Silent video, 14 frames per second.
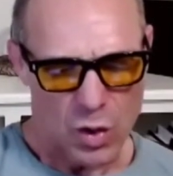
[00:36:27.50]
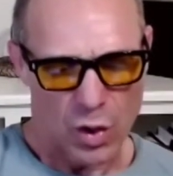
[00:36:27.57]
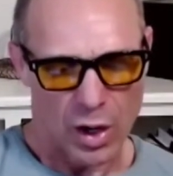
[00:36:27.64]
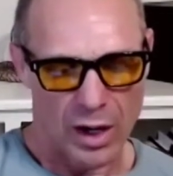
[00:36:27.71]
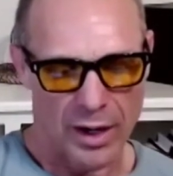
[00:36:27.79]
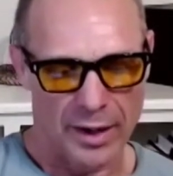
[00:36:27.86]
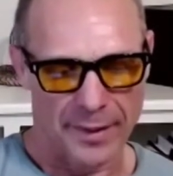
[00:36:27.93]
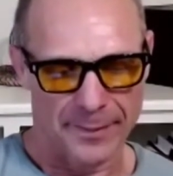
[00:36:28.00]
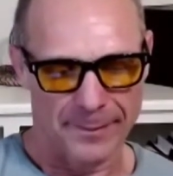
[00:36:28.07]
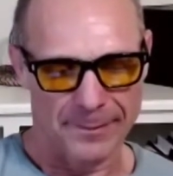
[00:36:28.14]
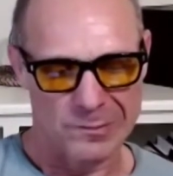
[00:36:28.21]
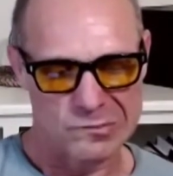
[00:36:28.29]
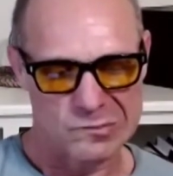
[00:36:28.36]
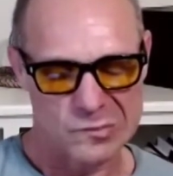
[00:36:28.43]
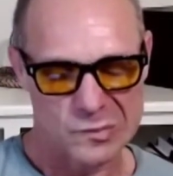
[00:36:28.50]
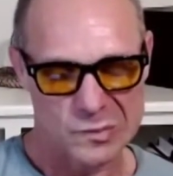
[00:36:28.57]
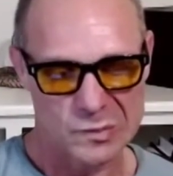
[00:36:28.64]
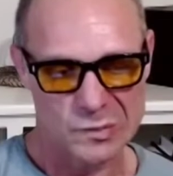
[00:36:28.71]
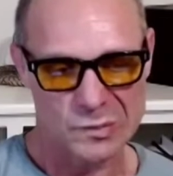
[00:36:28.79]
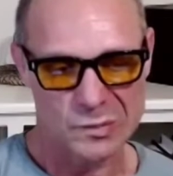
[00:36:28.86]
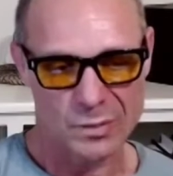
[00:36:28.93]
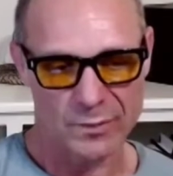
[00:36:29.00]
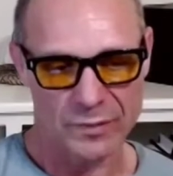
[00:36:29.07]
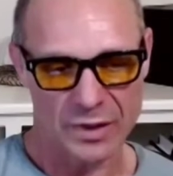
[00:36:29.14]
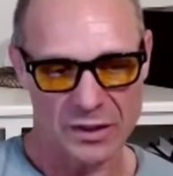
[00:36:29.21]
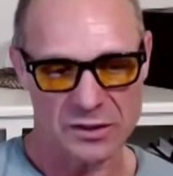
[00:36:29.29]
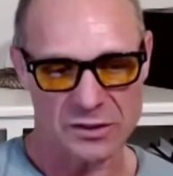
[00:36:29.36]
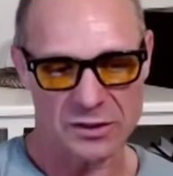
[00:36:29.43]
Um,
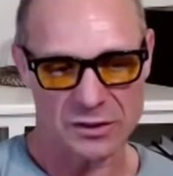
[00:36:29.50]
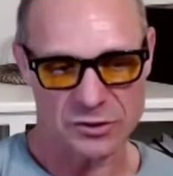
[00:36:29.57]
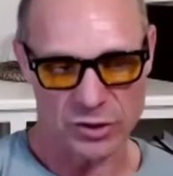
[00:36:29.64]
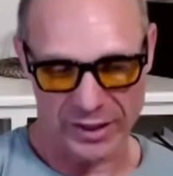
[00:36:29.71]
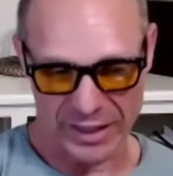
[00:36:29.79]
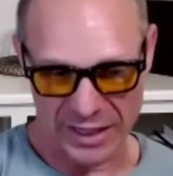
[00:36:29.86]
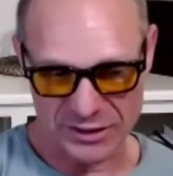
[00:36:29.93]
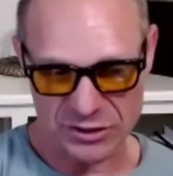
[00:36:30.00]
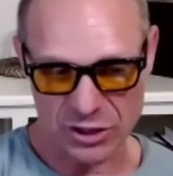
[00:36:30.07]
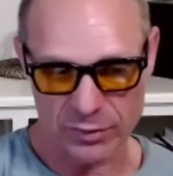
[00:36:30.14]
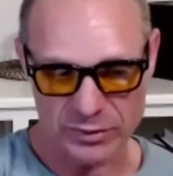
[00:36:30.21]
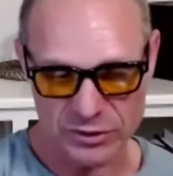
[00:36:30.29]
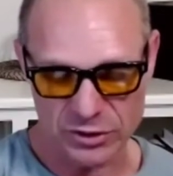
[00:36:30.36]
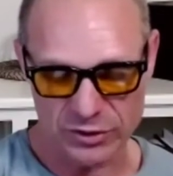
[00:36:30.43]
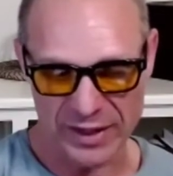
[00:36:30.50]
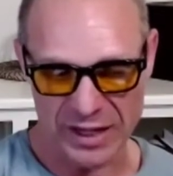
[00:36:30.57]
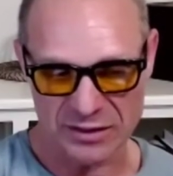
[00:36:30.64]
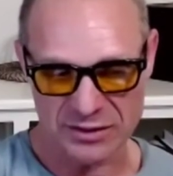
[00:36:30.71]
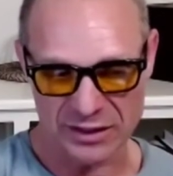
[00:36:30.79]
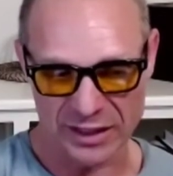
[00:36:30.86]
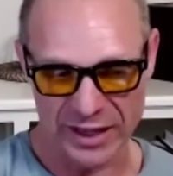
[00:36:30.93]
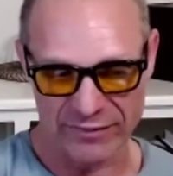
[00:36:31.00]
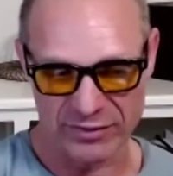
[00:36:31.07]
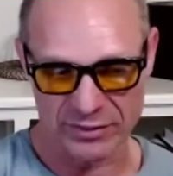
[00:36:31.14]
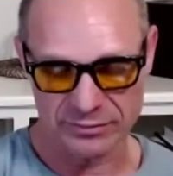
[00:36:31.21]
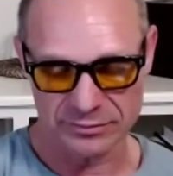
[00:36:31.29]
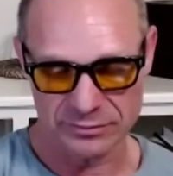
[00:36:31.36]
so I got sober 2011.